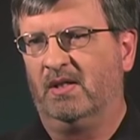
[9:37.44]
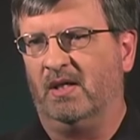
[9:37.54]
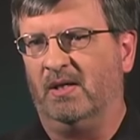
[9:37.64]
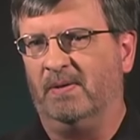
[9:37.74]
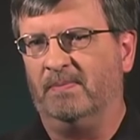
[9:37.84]

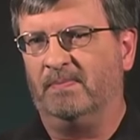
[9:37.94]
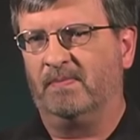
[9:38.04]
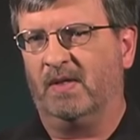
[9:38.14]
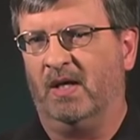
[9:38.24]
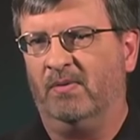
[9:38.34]
um,
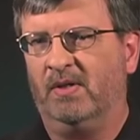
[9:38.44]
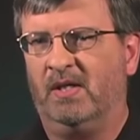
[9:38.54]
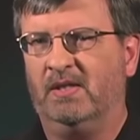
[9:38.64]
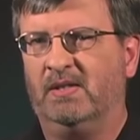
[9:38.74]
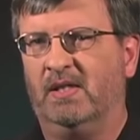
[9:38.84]
I
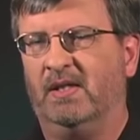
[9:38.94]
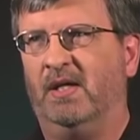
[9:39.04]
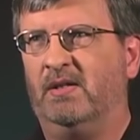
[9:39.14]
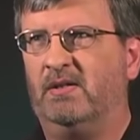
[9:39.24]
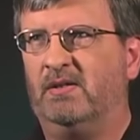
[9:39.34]
realized that
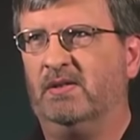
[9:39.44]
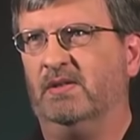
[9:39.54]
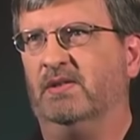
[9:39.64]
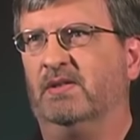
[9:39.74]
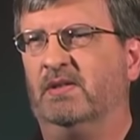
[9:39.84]
hell
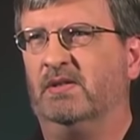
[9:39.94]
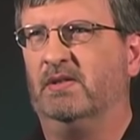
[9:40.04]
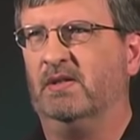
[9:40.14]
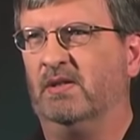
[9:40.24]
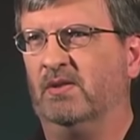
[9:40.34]
is just
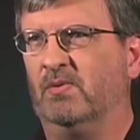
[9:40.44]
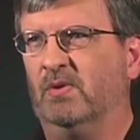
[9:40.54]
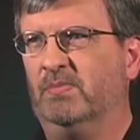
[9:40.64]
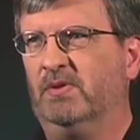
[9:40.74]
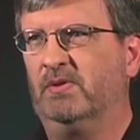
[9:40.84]
an
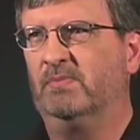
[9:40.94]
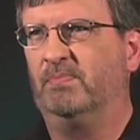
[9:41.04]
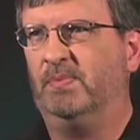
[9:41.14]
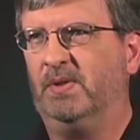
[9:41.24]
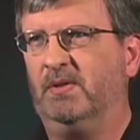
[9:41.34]
enormous
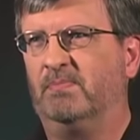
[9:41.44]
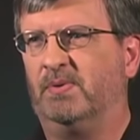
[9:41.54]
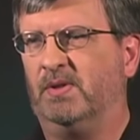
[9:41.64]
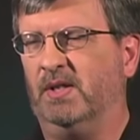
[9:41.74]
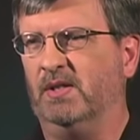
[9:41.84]
big
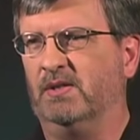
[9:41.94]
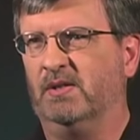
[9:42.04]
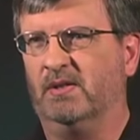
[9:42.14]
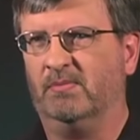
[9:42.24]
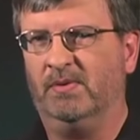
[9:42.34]
place, and
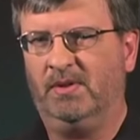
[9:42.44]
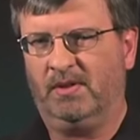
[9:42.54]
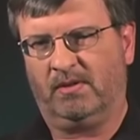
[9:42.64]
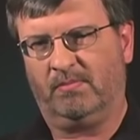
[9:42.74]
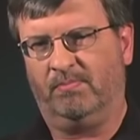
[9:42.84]
there's many
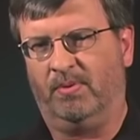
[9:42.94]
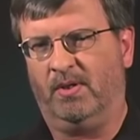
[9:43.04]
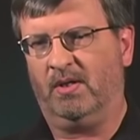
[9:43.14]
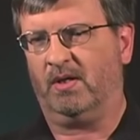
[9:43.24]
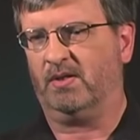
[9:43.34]
other
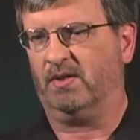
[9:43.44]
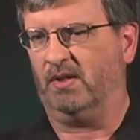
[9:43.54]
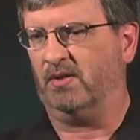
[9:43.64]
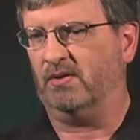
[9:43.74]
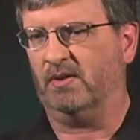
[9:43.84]
parts to
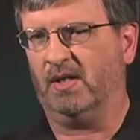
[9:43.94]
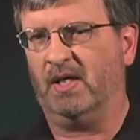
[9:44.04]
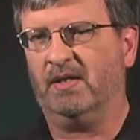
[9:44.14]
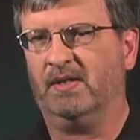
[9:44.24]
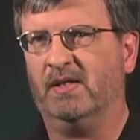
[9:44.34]
hell that
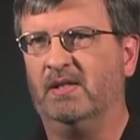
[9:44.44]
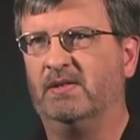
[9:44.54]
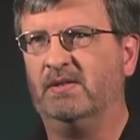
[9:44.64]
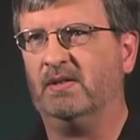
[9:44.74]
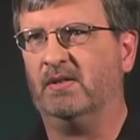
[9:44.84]
I did not
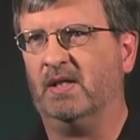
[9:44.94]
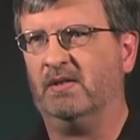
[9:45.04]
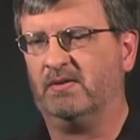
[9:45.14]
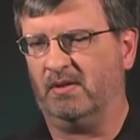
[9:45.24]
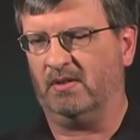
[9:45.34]
see. I
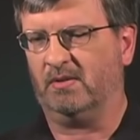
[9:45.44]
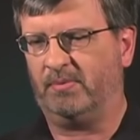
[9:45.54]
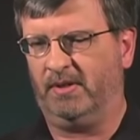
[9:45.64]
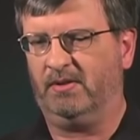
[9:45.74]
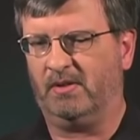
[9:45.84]
just saw this
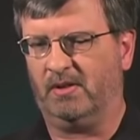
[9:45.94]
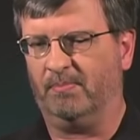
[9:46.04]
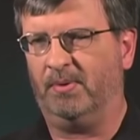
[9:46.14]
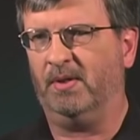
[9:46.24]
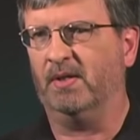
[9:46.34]
place called the
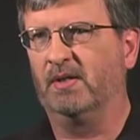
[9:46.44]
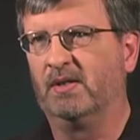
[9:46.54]
pit.